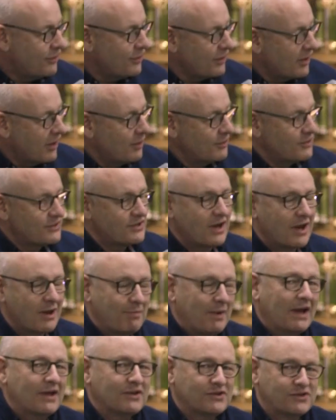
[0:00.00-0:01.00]
thing I would say
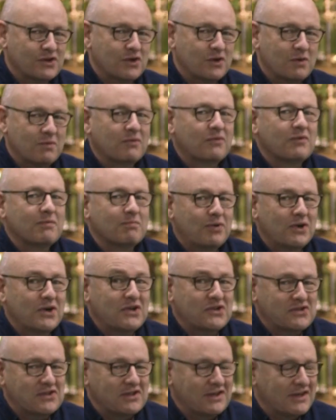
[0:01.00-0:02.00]
about Zoom from
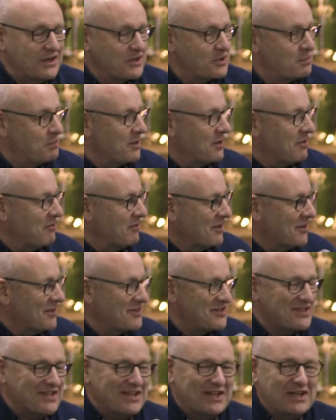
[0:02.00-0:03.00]
personal
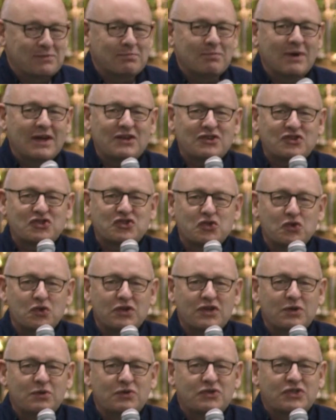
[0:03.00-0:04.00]
experience is make
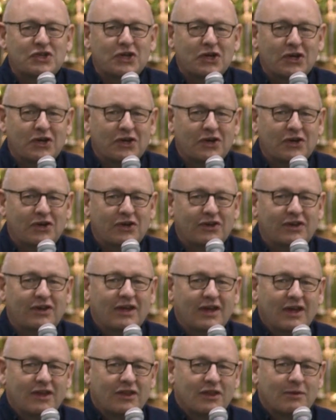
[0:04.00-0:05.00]
sure you turn
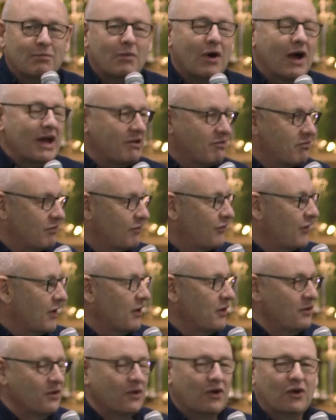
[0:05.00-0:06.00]
the
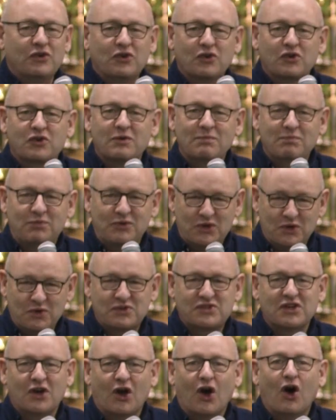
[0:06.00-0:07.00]
microphone on your
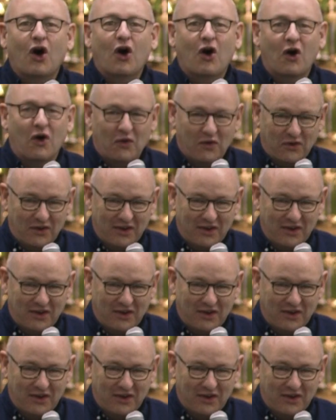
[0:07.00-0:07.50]
computer on.